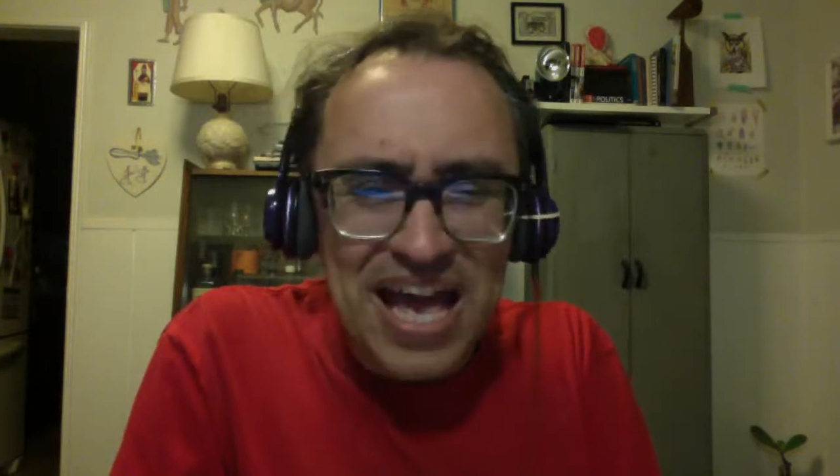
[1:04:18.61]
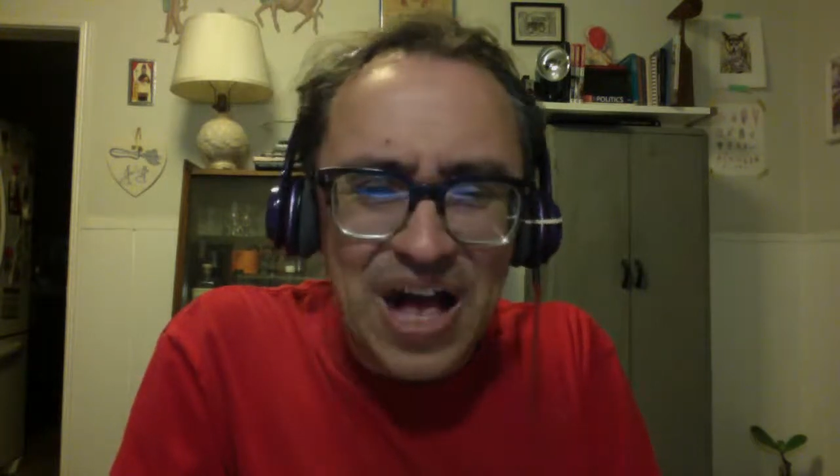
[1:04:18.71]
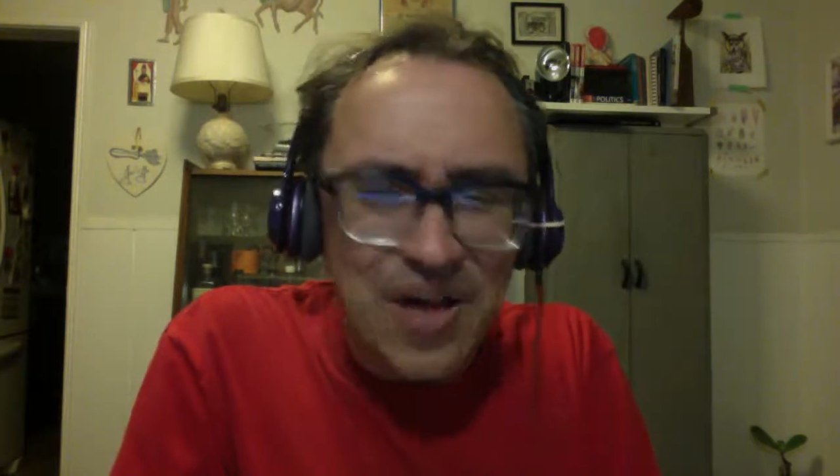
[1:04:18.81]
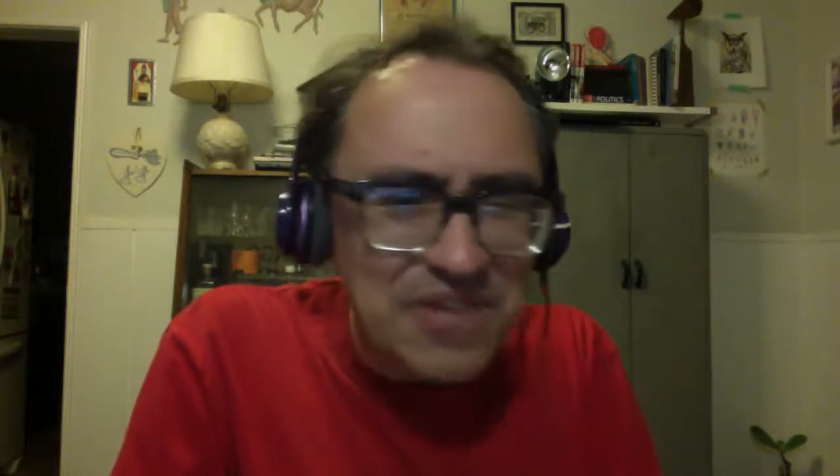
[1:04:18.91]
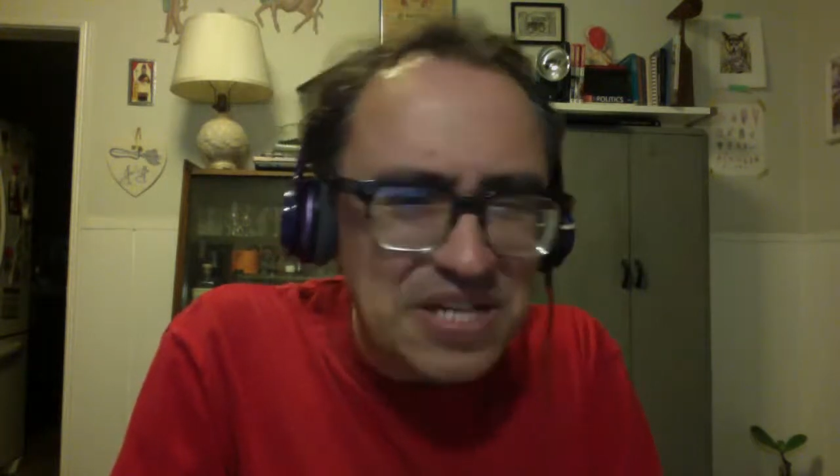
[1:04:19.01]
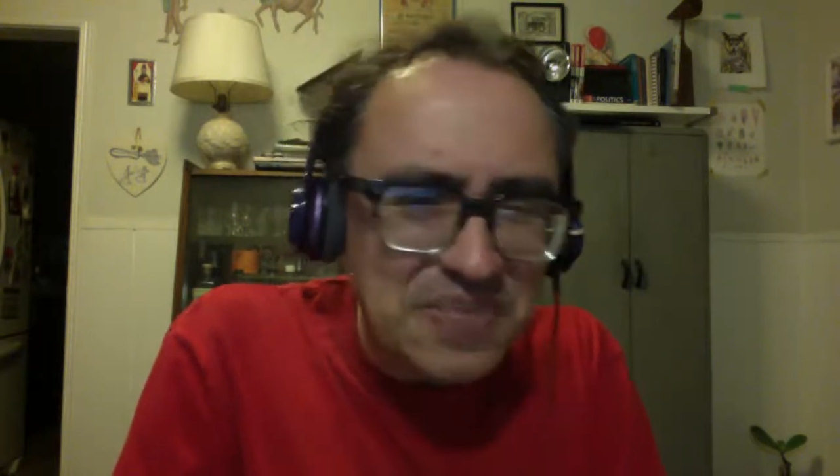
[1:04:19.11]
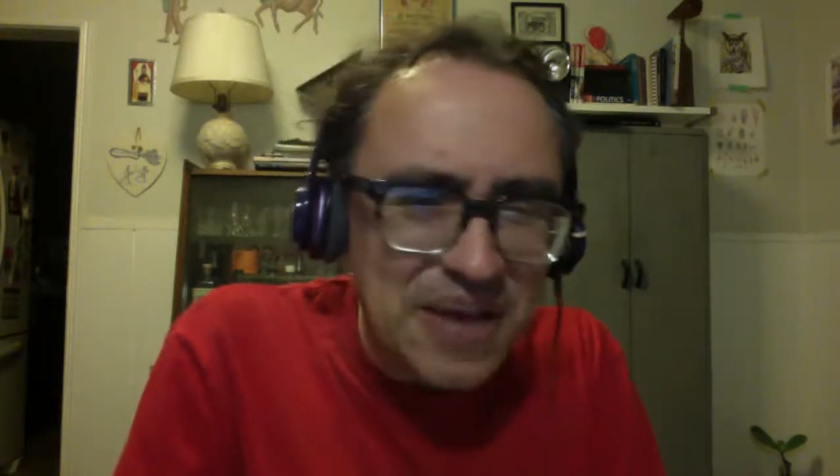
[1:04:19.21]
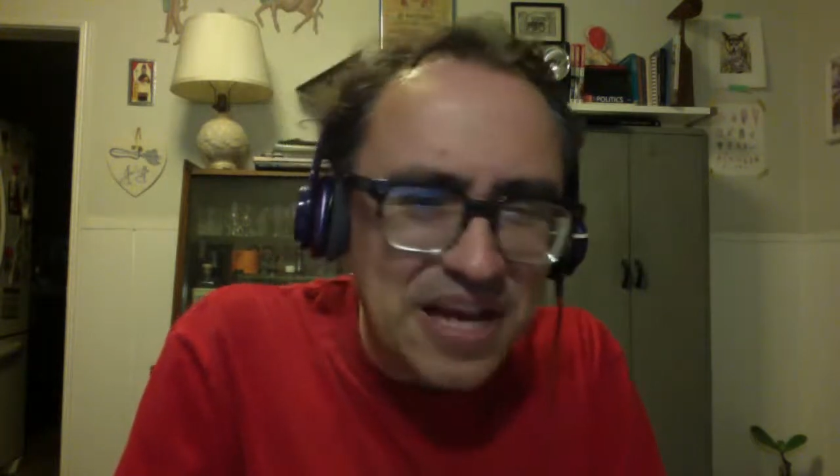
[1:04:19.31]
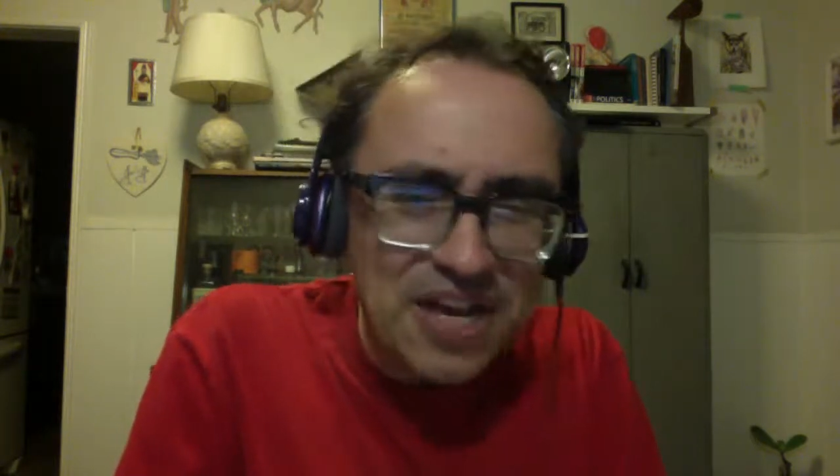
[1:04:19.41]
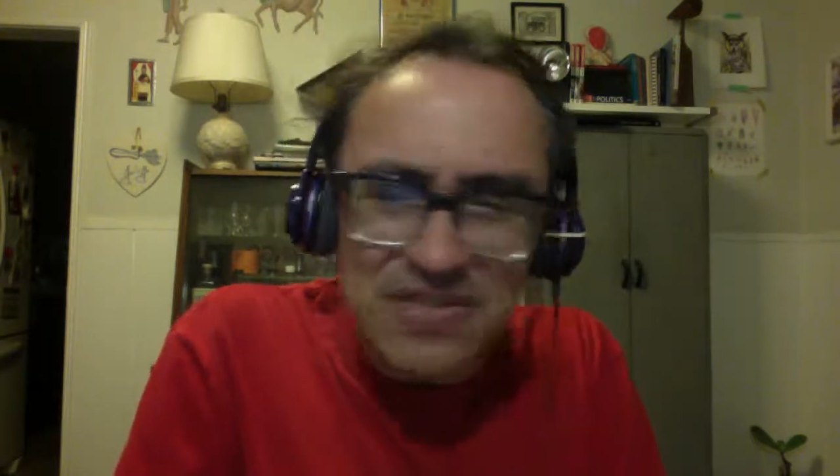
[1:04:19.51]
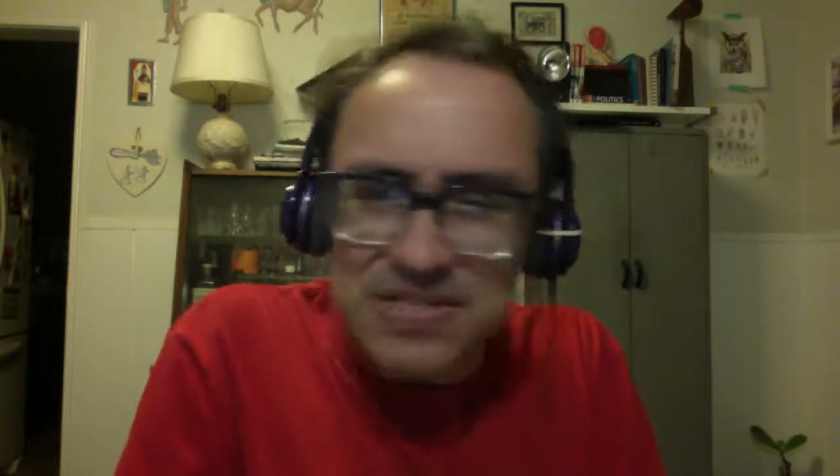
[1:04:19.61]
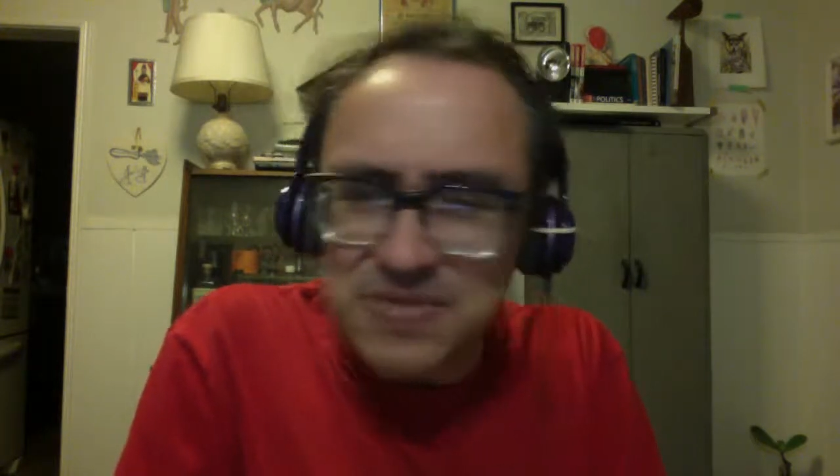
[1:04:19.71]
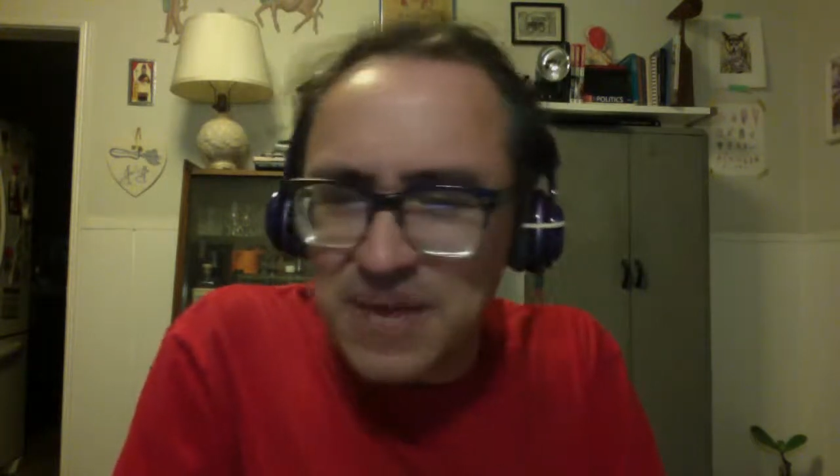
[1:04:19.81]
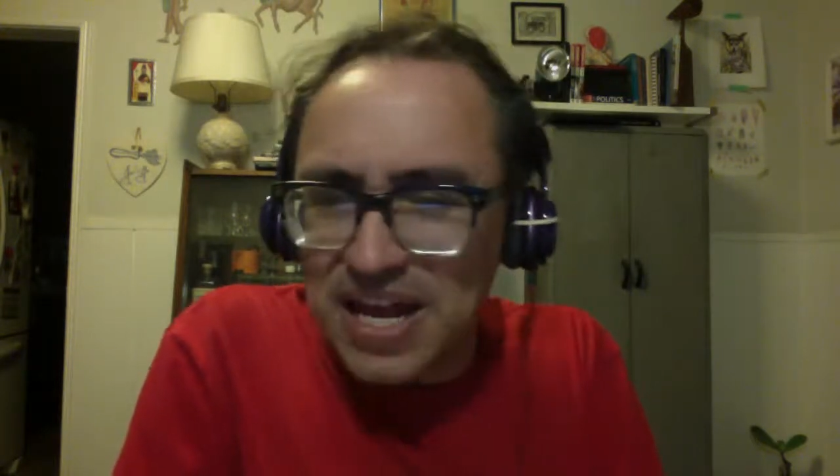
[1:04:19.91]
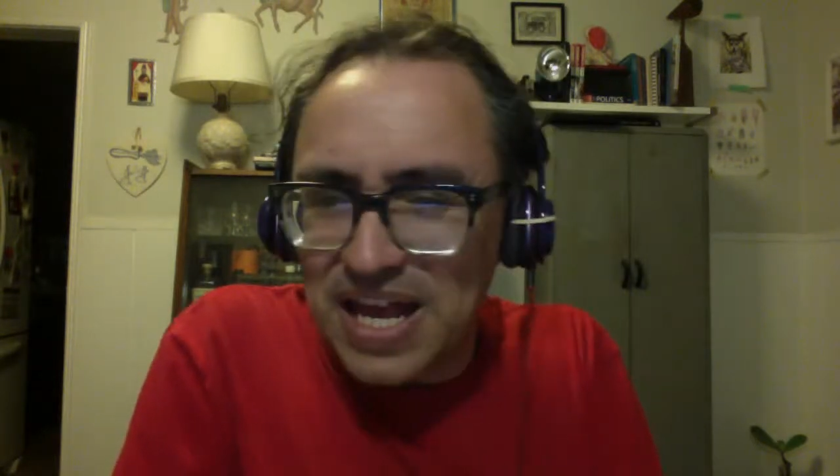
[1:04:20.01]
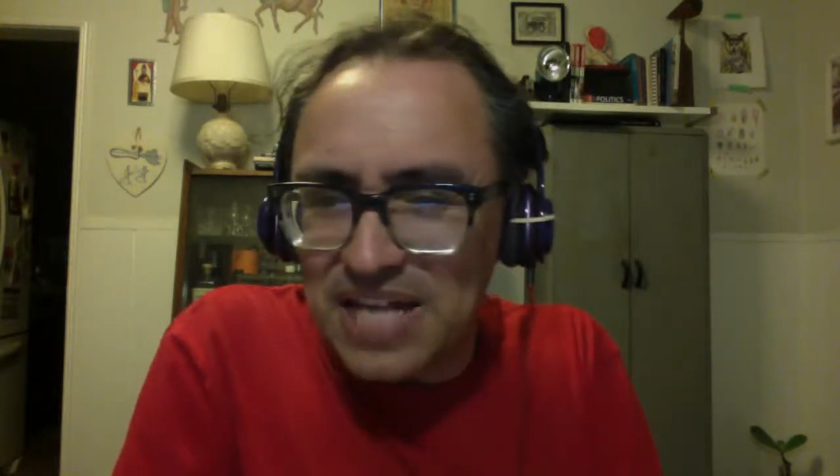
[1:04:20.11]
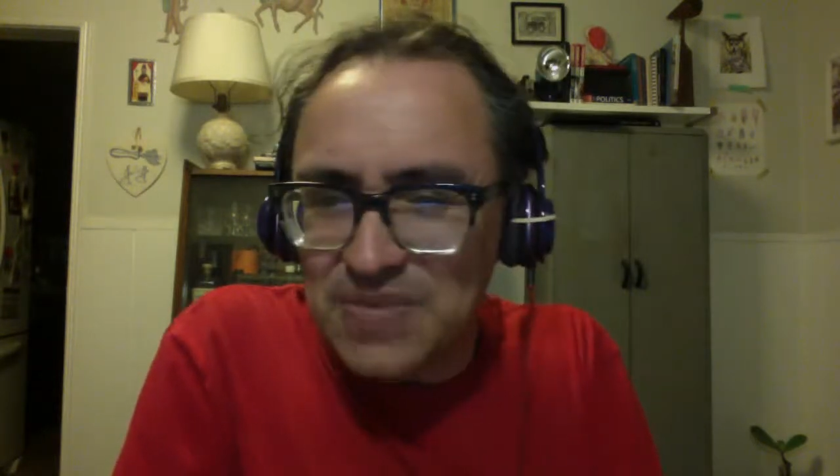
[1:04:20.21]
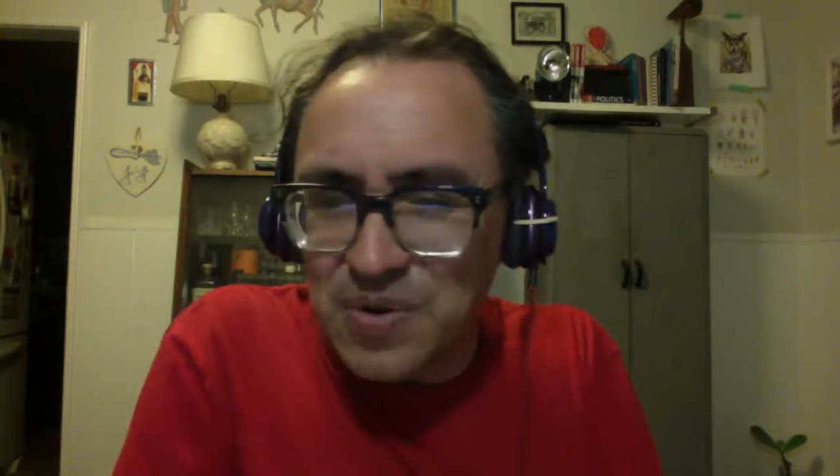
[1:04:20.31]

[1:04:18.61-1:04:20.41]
Elvis, man. Elvis is badass.